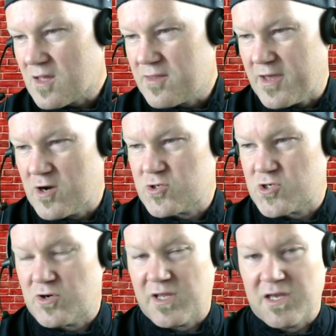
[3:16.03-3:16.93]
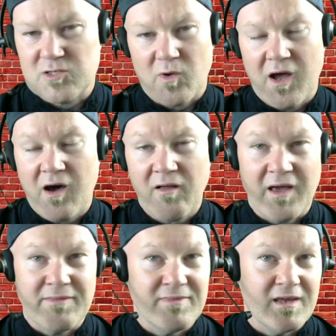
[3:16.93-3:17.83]
their journey as well.
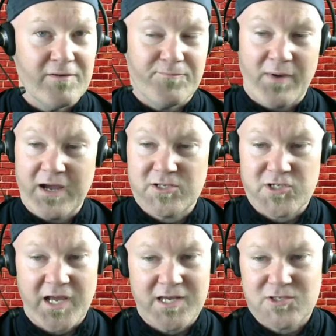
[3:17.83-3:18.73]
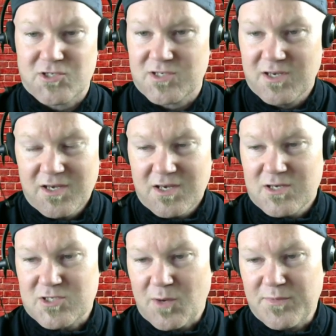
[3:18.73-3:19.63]
And if by chance
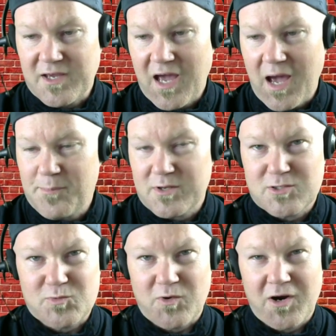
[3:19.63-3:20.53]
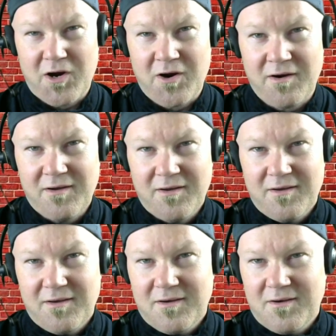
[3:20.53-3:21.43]
something happens where
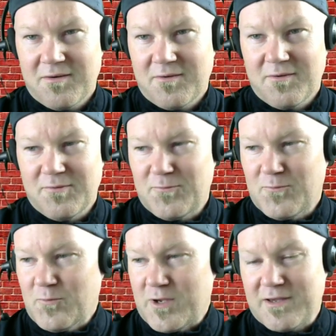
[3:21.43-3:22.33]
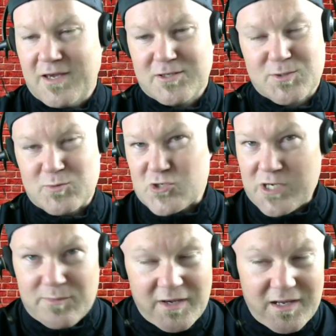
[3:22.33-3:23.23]
we get some
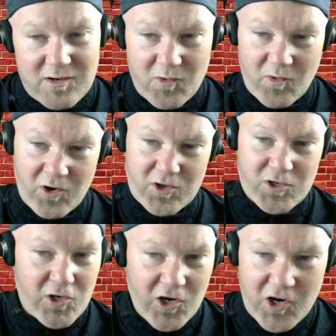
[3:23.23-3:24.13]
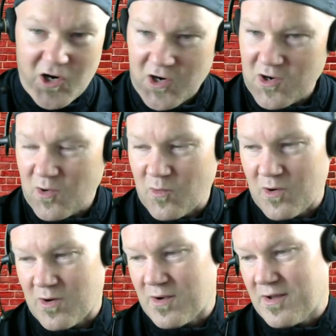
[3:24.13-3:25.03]
treatment or a cure
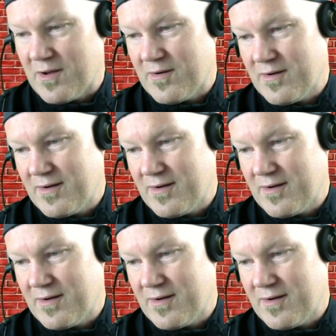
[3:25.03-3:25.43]
or a